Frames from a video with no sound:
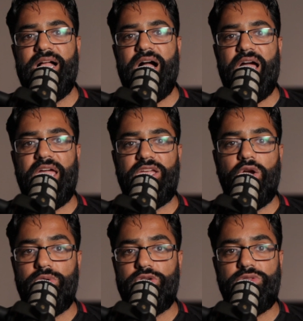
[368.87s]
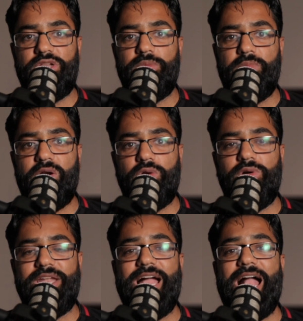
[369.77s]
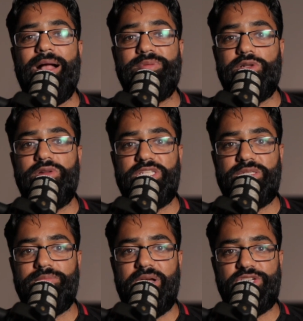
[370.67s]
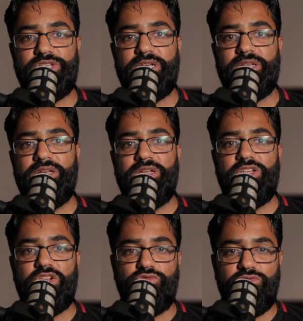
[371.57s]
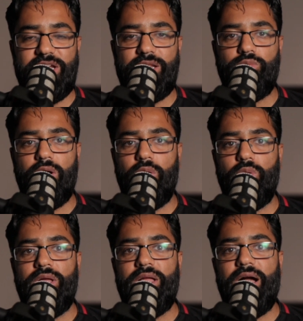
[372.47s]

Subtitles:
I go and do the numerical and I absolutely smash it, did really well.